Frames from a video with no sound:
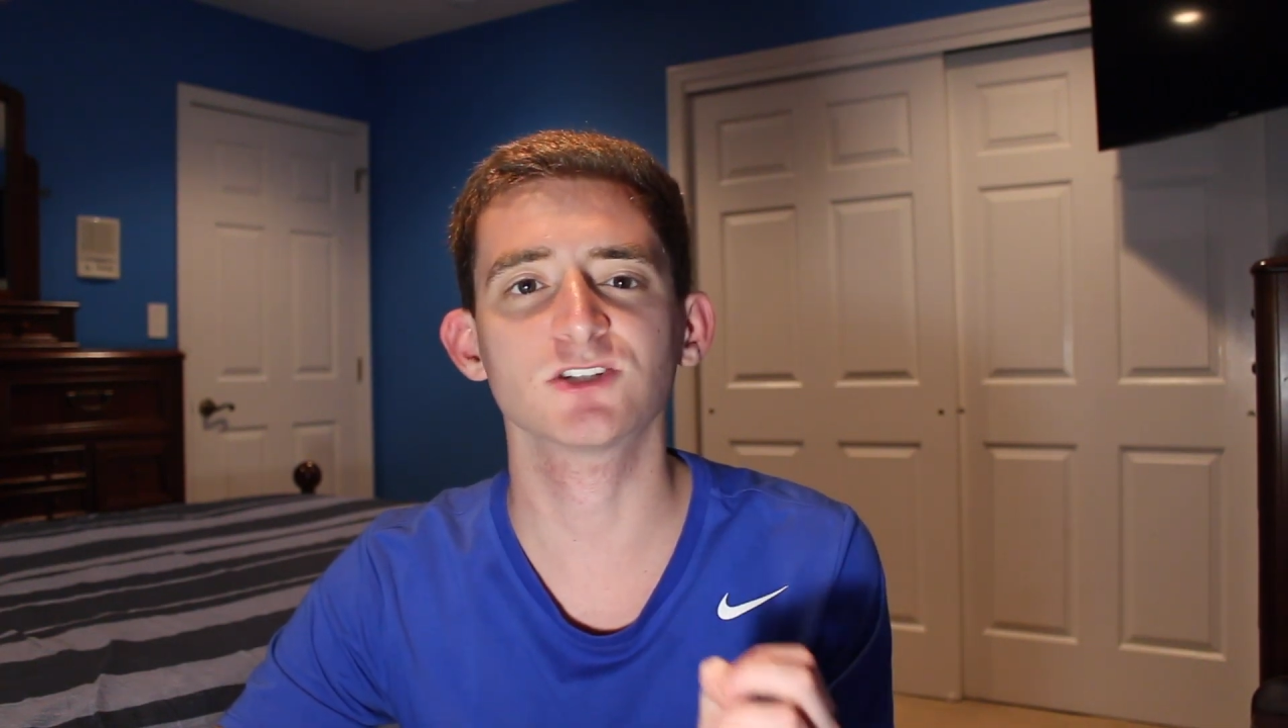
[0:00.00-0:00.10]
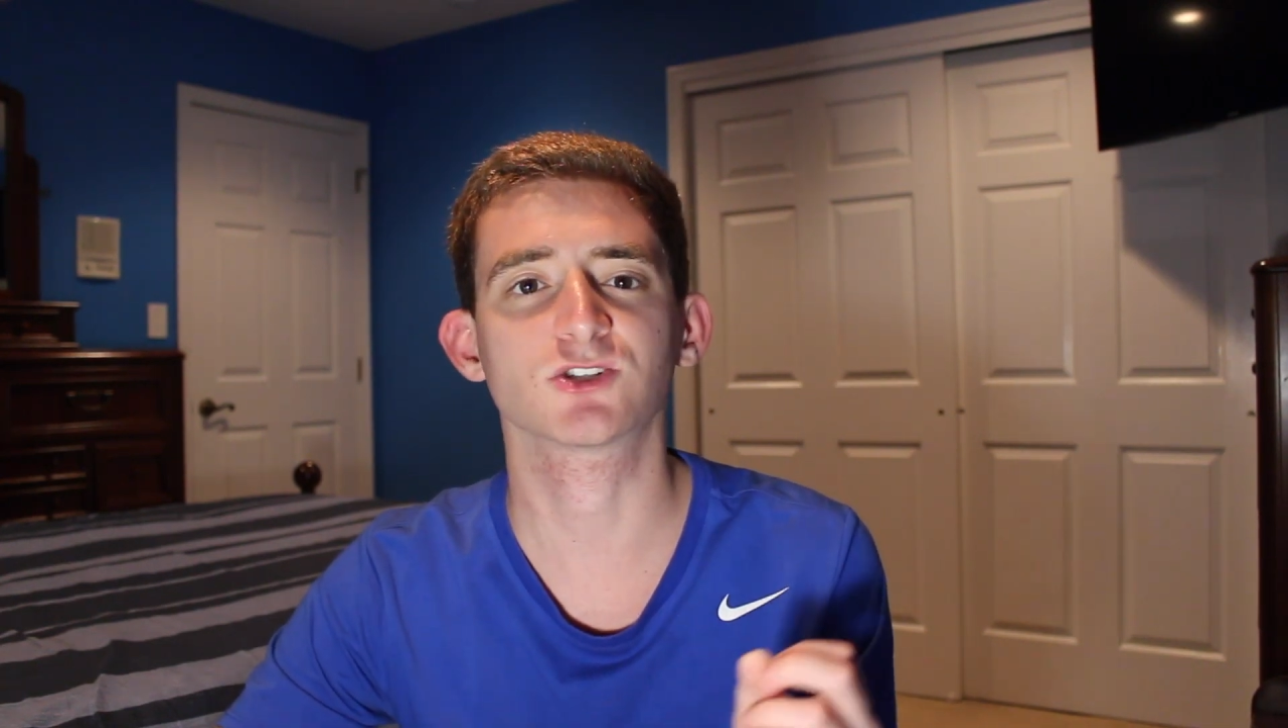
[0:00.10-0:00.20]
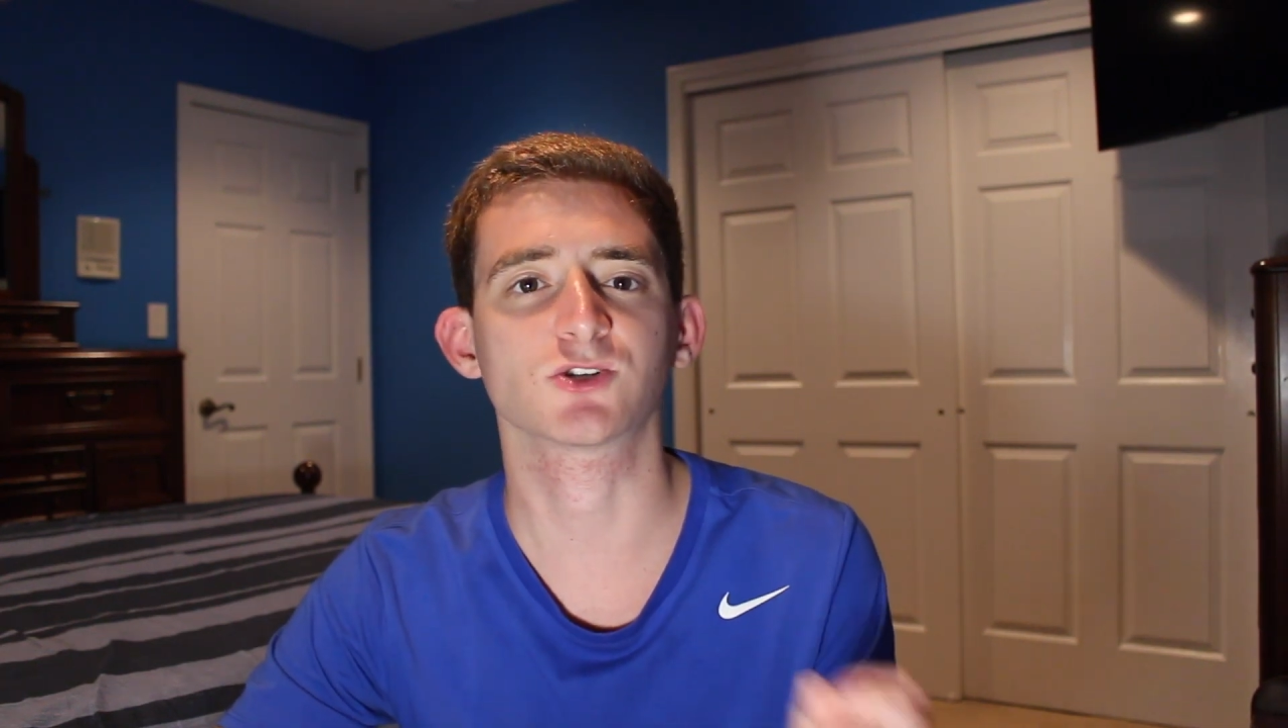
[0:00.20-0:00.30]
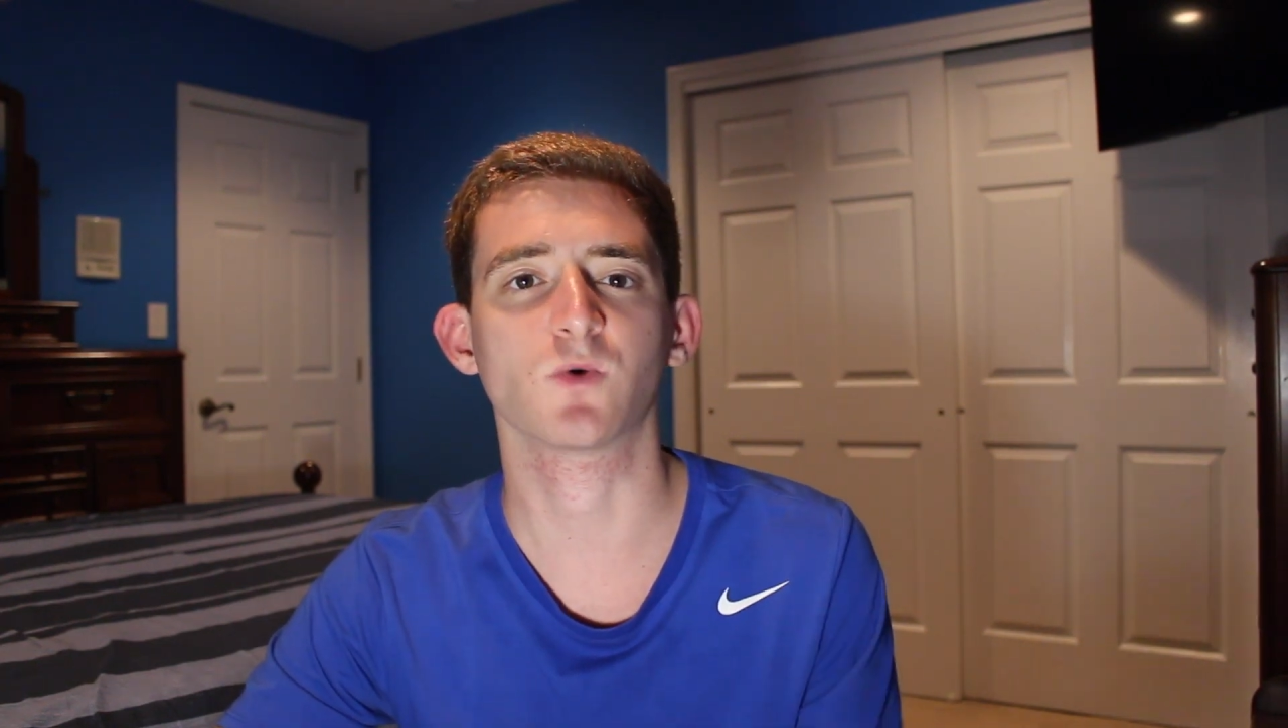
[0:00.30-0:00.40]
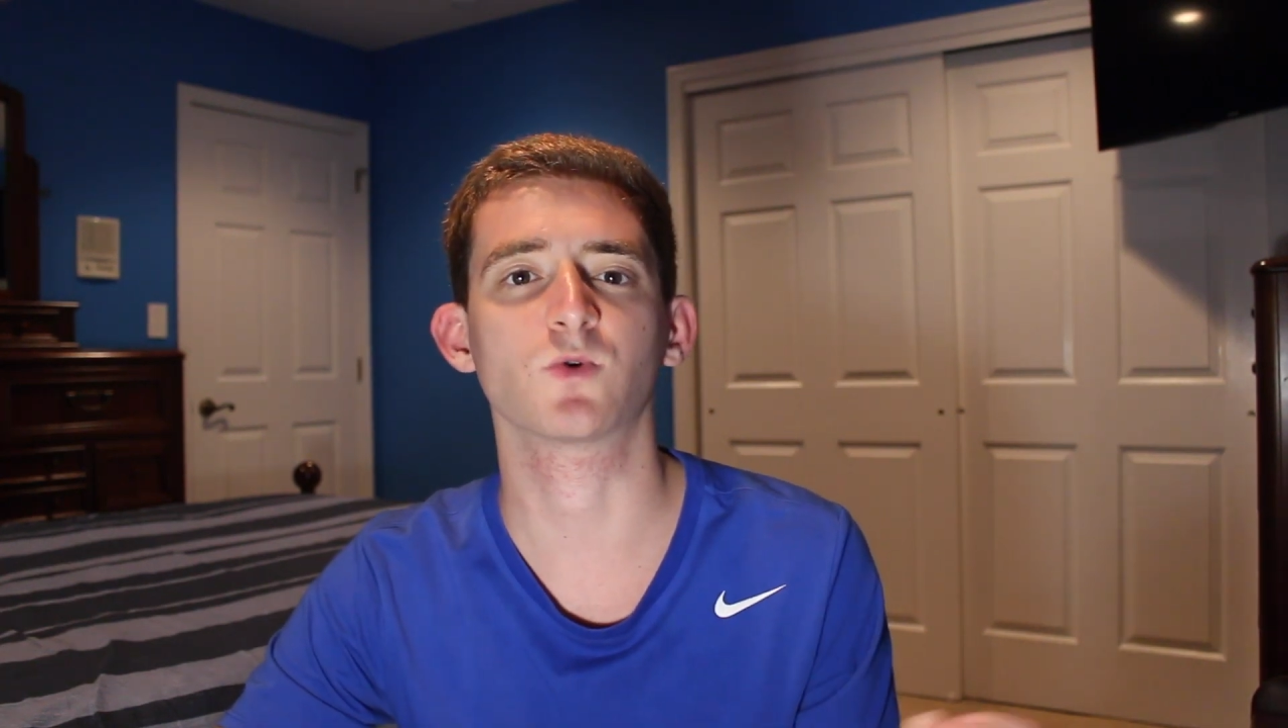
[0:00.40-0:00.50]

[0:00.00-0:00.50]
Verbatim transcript: is so